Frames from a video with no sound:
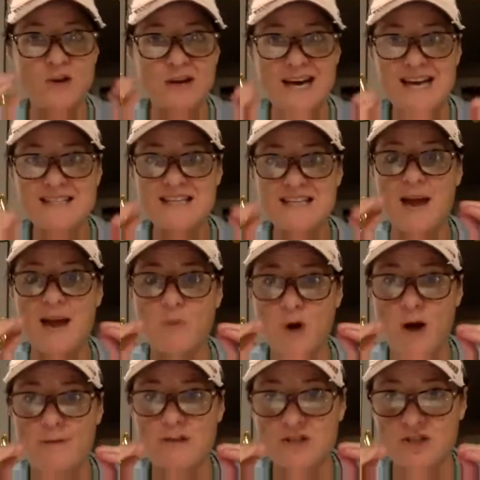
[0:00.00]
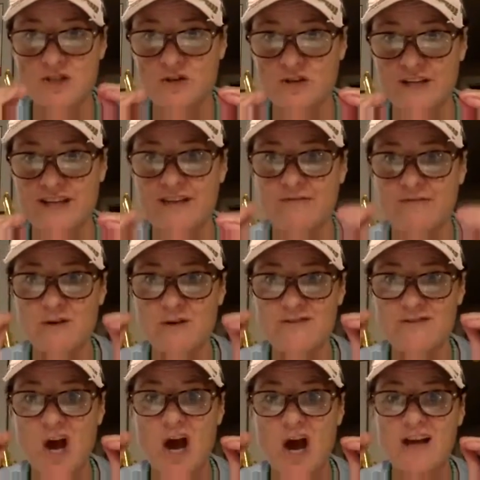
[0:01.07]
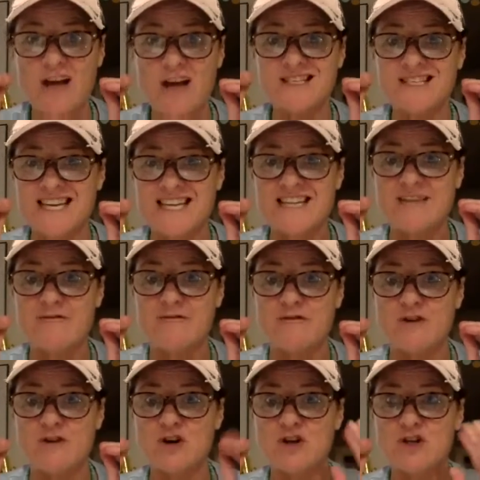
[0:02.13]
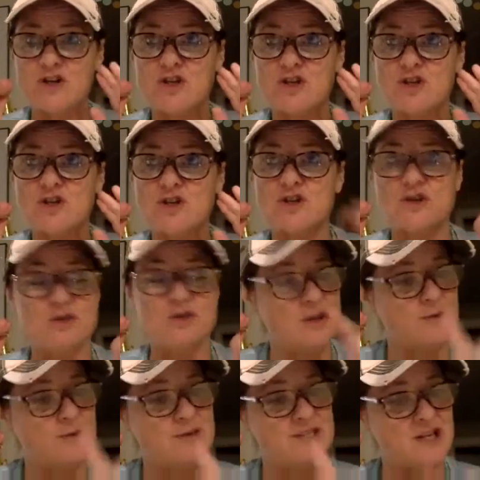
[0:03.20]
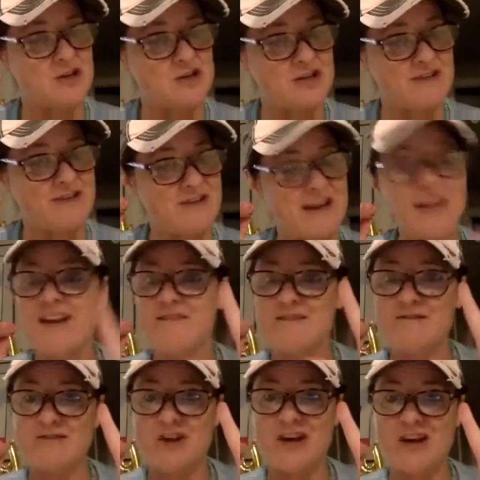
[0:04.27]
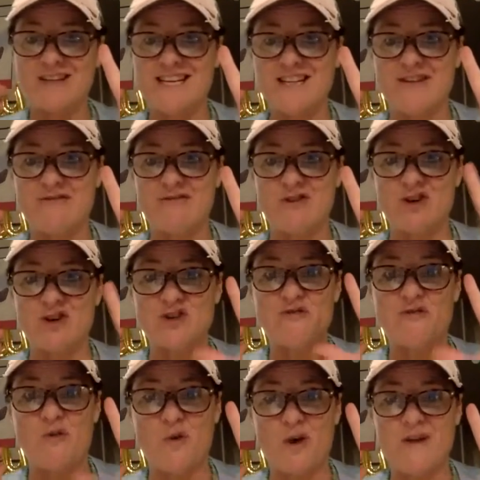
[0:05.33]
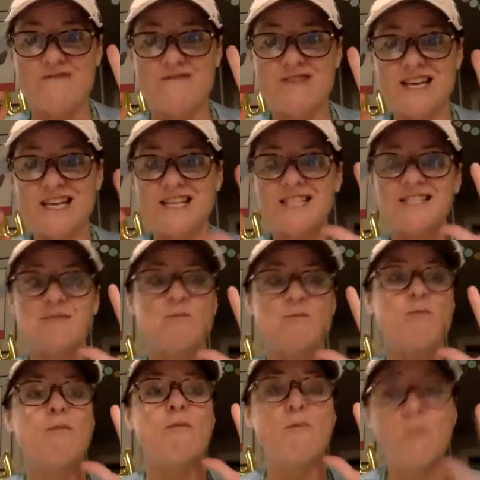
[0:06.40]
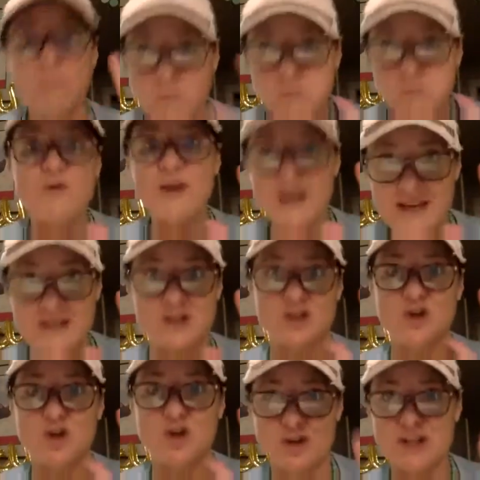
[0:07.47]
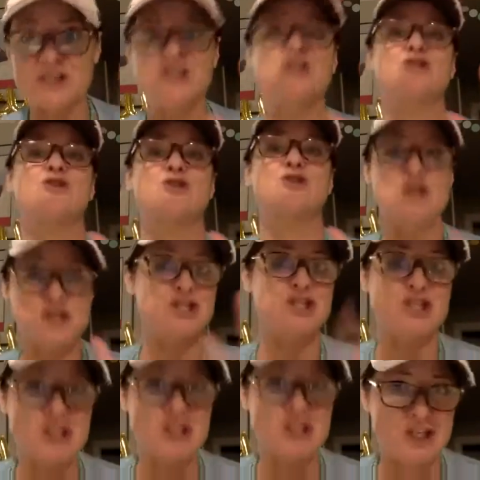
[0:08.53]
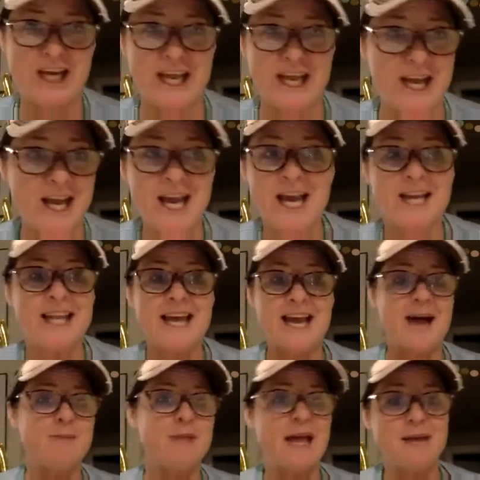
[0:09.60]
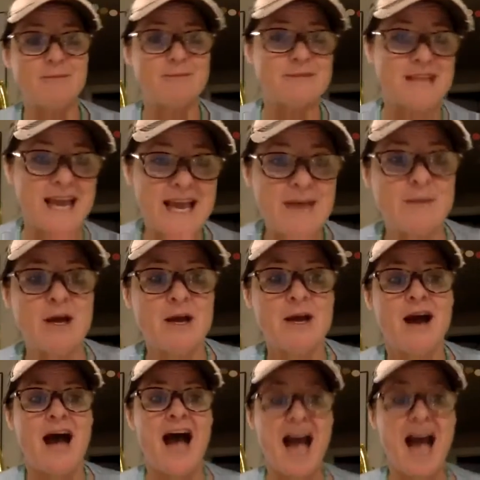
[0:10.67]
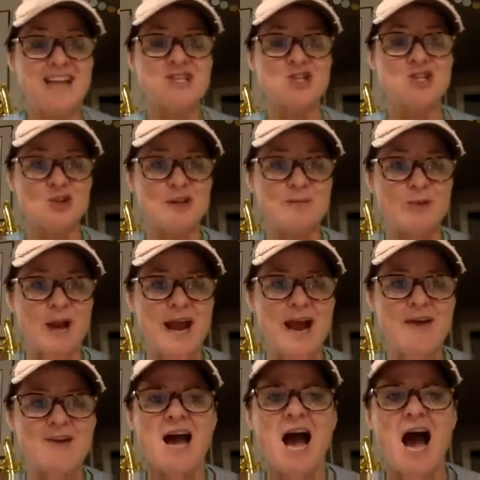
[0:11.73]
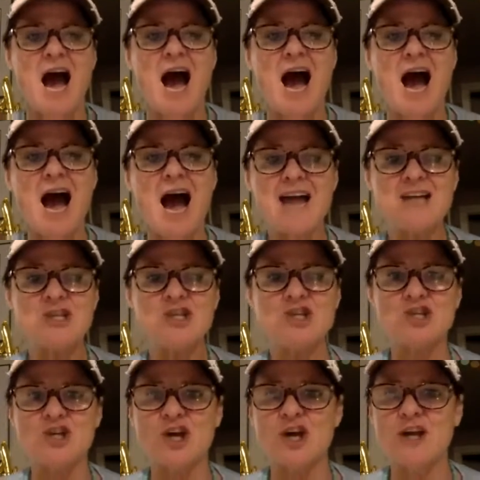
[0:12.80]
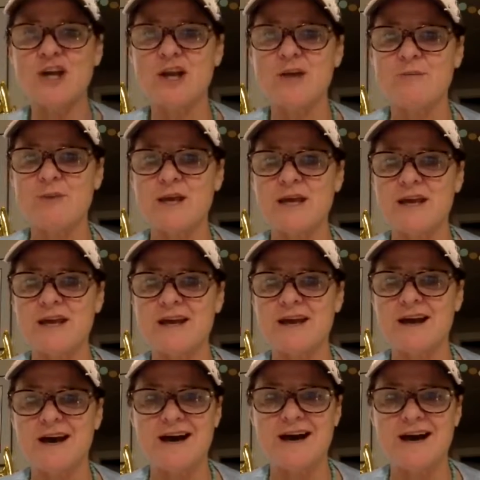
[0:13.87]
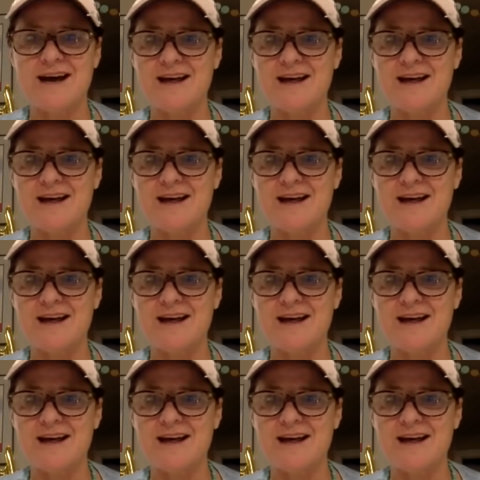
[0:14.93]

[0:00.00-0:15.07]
and you guys, I promise you, like if you have not seen the first Tuesday, Wednesday, Thursday, Friday, you have not seen the first 4 of these, this is good shit. Like I'm like, damn. Hi, Julie Brown. I should be